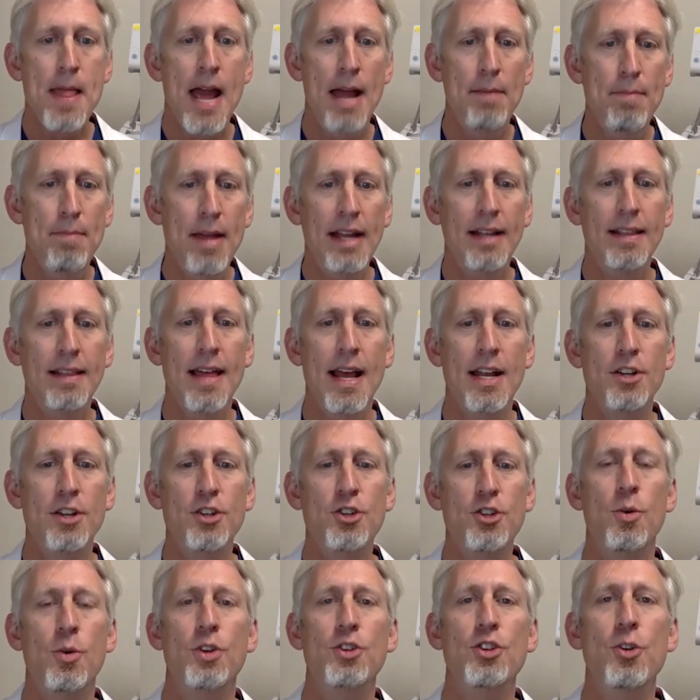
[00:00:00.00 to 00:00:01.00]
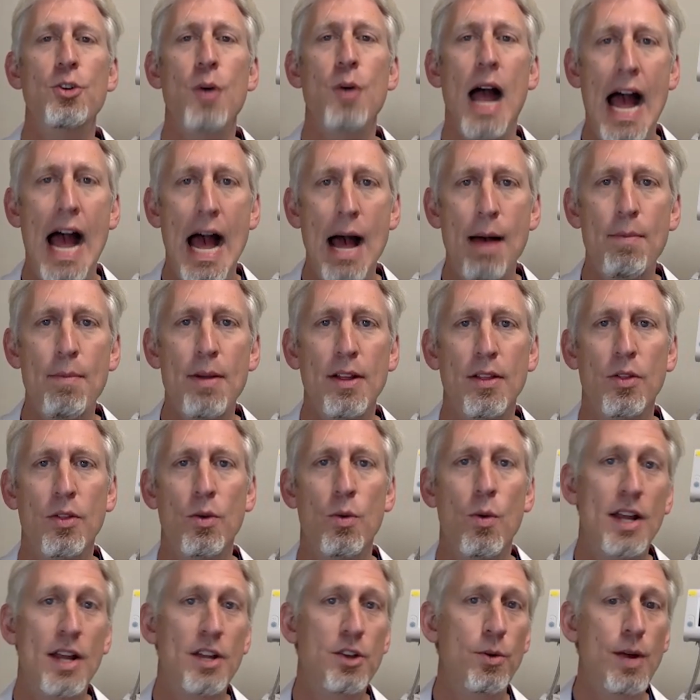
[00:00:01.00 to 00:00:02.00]
and make that into a new habit, the
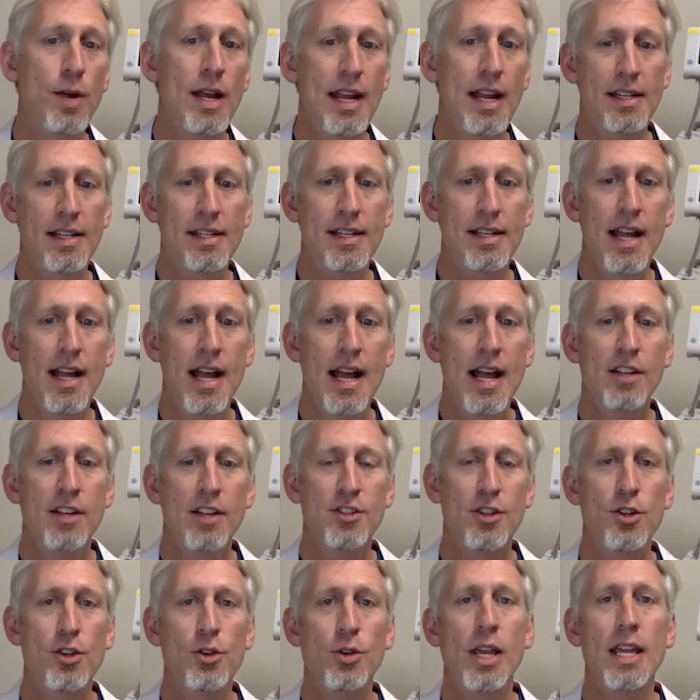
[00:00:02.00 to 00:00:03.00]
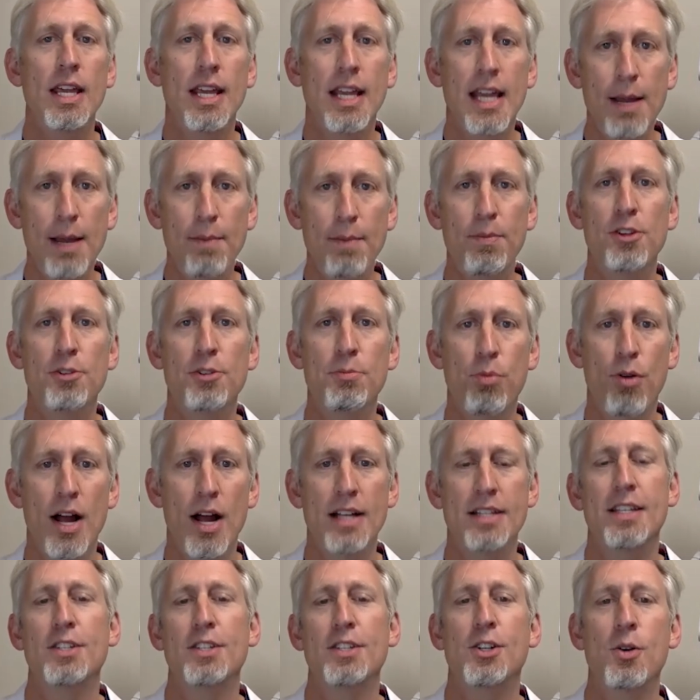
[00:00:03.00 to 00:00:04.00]
way you eat, so that you can keep this
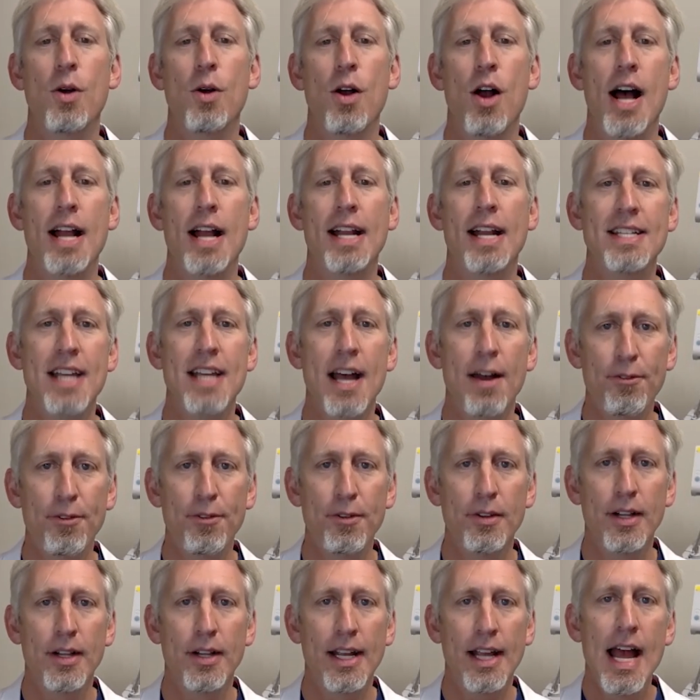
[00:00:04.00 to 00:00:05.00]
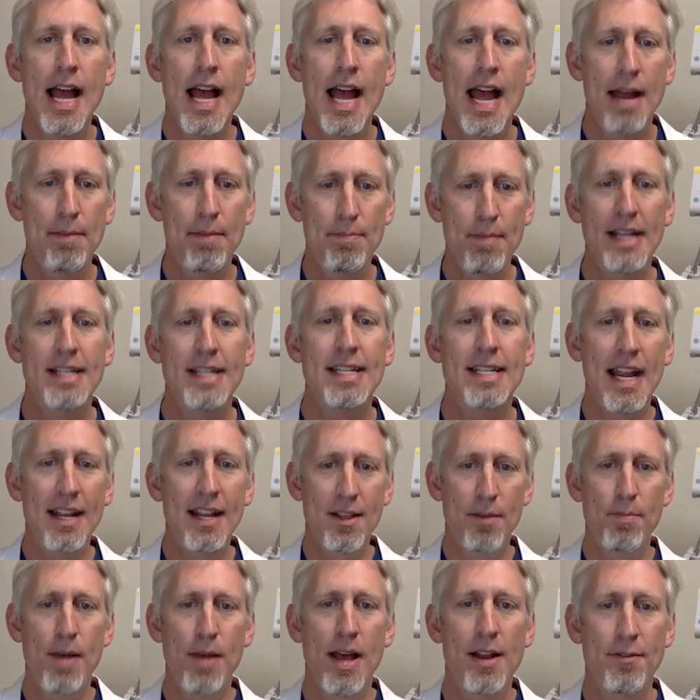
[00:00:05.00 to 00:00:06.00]
process going on indefinitely and maintain
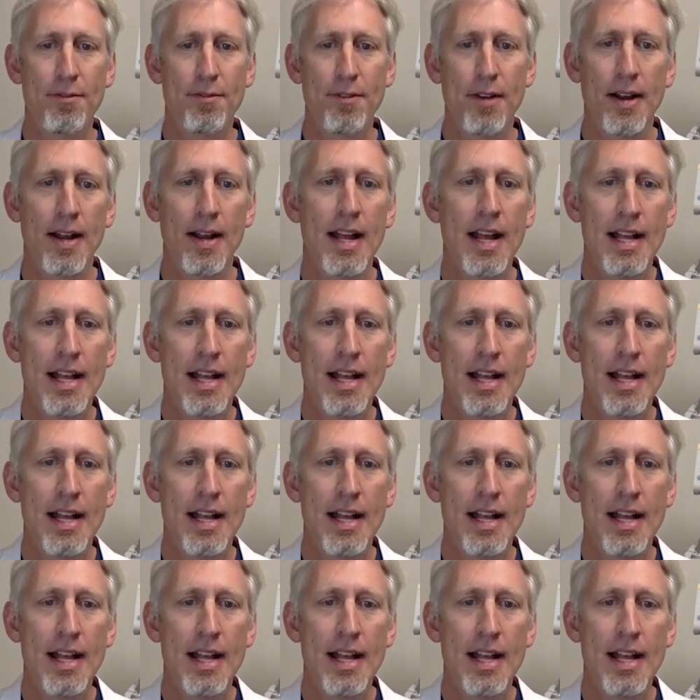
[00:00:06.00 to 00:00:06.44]
the benefit.